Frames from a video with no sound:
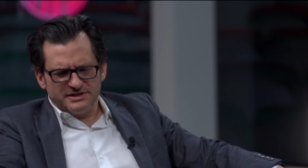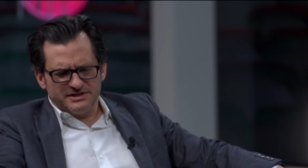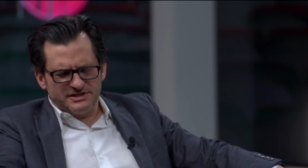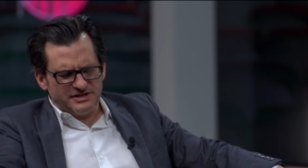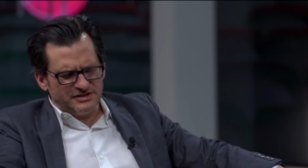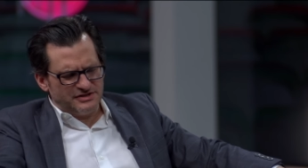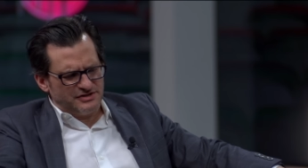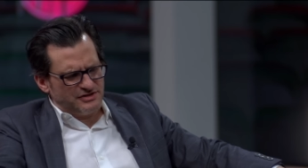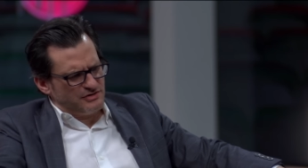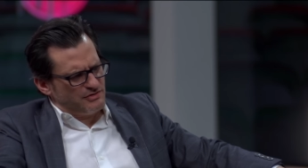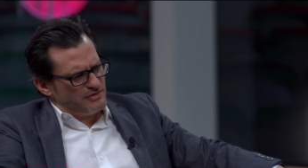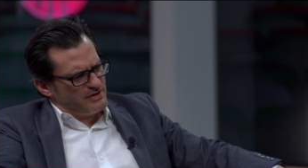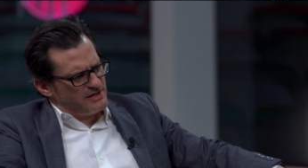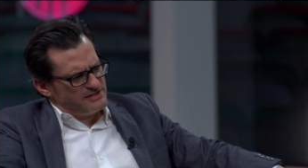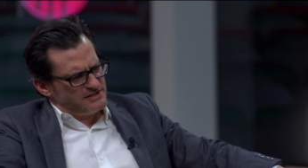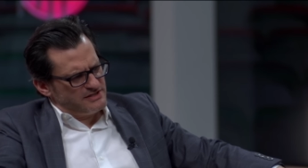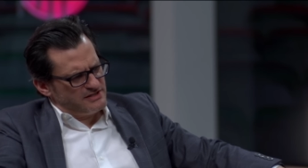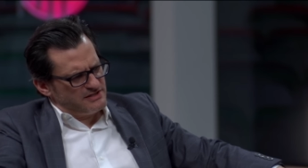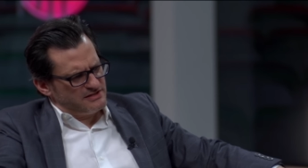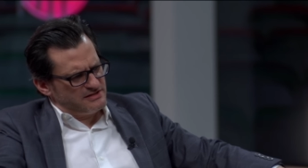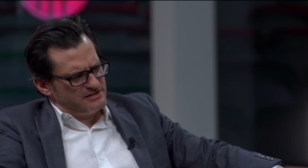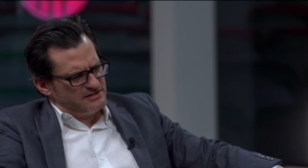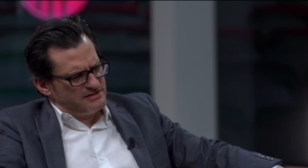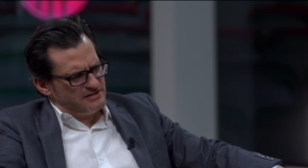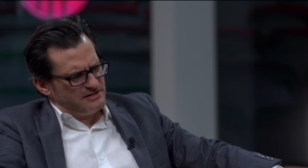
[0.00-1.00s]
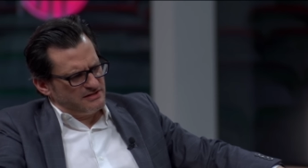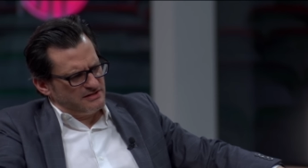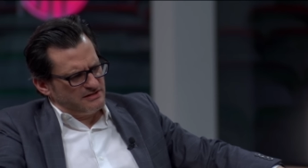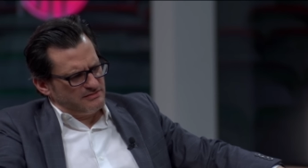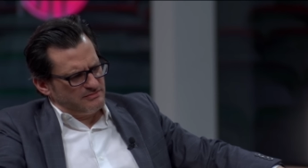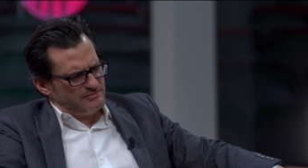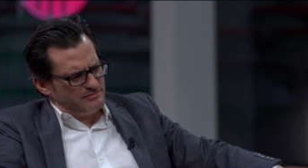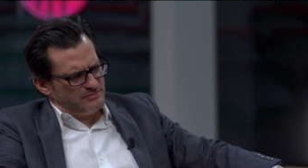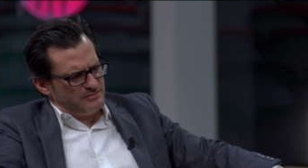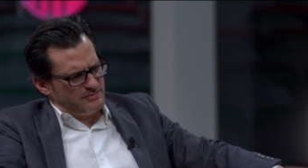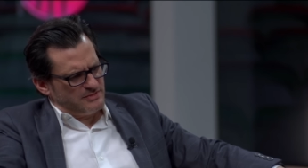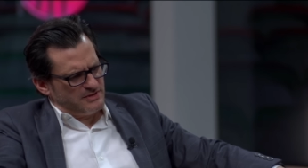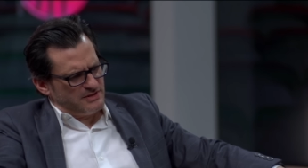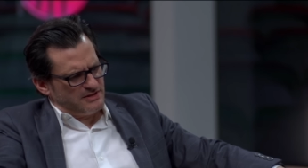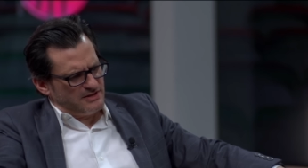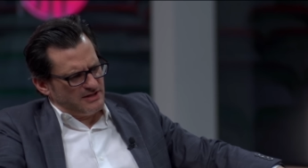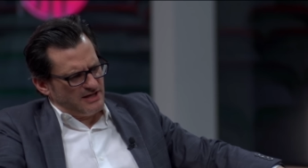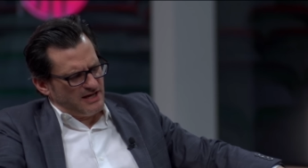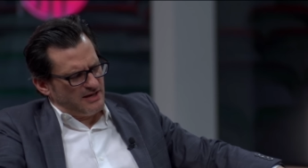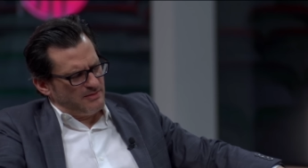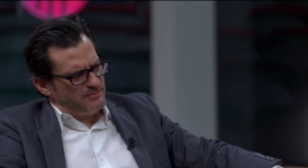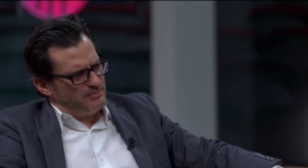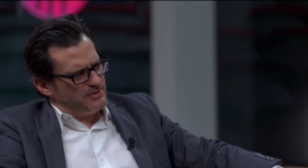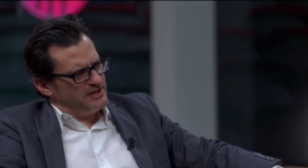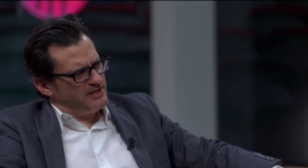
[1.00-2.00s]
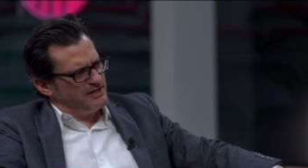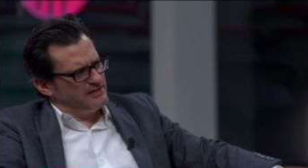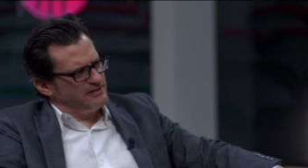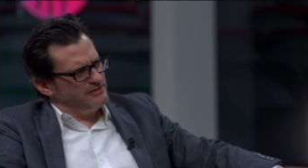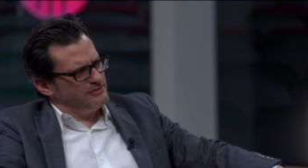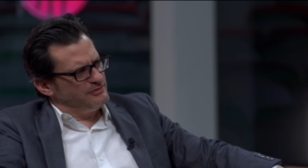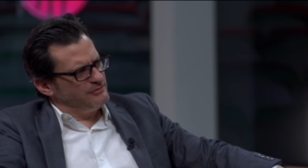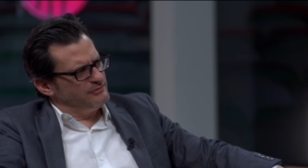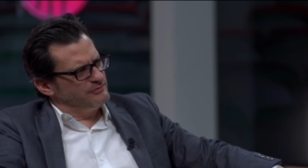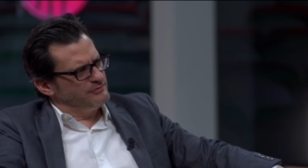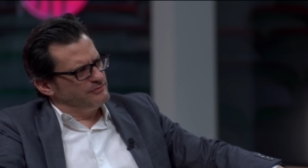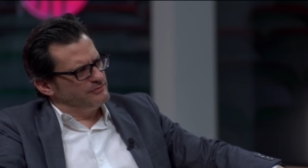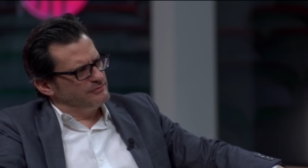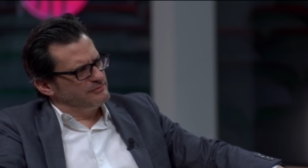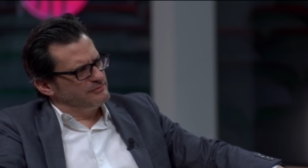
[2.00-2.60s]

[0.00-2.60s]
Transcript: is this the craziest uh, uh, campaign you